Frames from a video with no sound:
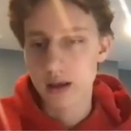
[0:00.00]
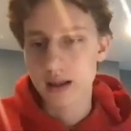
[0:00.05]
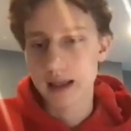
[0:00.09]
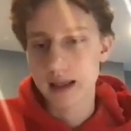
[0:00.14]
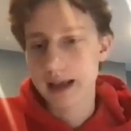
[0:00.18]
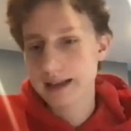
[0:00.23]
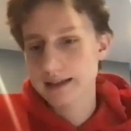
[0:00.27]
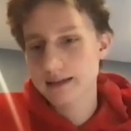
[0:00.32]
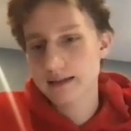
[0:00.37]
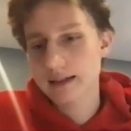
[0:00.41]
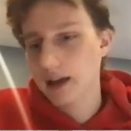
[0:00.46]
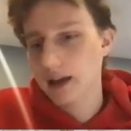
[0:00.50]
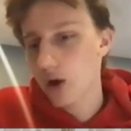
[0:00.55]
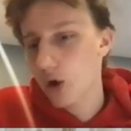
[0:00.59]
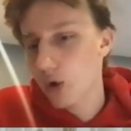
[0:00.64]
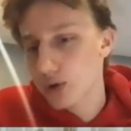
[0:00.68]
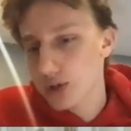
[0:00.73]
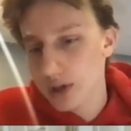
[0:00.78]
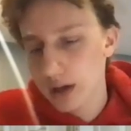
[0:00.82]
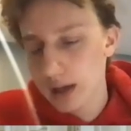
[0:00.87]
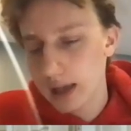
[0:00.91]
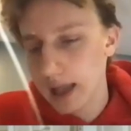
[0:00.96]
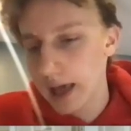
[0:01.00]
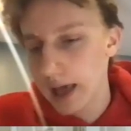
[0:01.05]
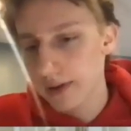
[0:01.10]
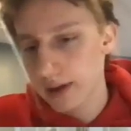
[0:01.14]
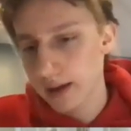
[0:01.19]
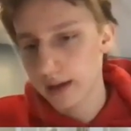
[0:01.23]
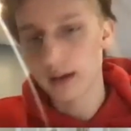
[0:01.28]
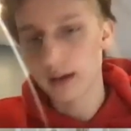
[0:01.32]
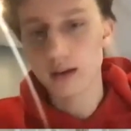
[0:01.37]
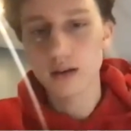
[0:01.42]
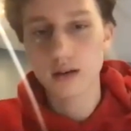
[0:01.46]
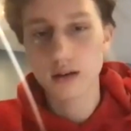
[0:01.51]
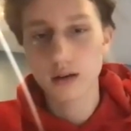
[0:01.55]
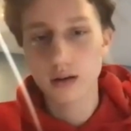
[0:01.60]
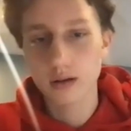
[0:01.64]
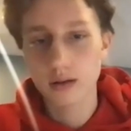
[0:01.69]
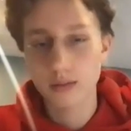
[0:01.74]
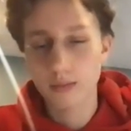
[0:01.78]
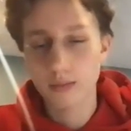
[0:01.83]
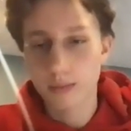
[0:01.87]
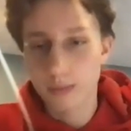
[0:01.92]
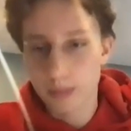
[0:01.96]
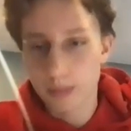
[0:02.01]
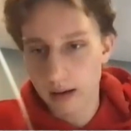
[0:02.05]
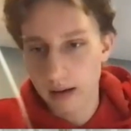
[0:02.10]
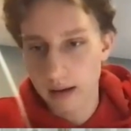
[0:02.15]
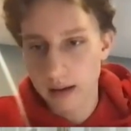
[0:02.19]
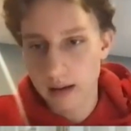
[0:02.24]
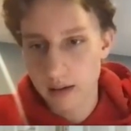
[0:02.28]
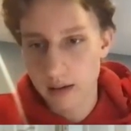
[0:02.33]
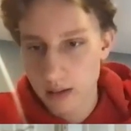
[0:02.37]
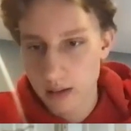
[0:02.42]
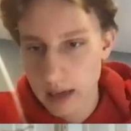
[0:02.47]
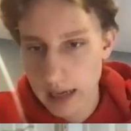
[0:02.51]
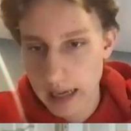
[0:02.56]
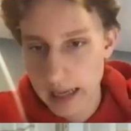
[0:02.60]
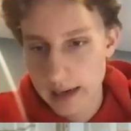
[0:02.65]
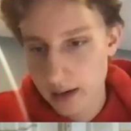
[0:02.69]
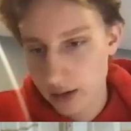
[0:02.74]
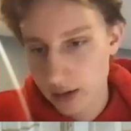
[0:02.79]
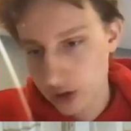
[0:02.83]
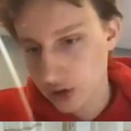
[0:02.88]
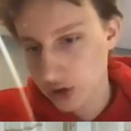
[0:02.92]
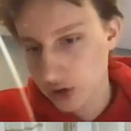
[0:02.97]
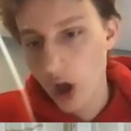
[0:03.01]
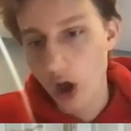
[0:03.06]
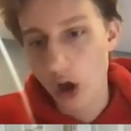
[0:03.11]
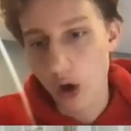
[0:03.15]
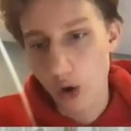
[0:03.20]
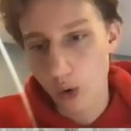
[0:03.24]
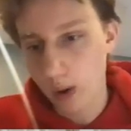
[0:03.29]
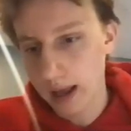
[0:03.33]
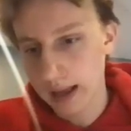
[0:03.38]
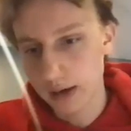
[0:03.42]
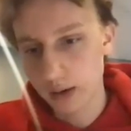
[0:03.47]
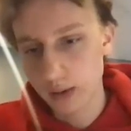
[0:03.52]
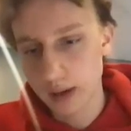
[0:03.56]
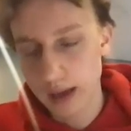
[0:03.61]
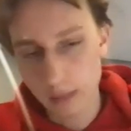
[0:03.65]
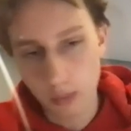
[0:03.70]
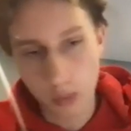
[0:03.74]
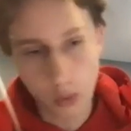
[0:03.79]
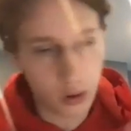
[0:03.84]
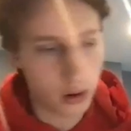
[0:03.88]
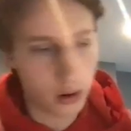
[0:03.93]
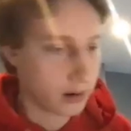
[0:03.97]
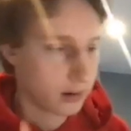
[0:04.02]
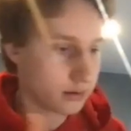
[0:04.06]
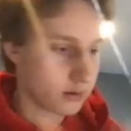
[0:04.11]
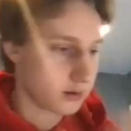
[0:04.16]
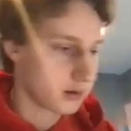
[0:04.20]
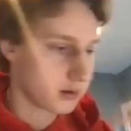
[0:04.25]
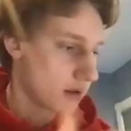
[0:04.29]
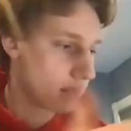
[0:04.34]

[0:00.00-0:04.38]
Like, it's like Ocean 11, but in a show, and you get more,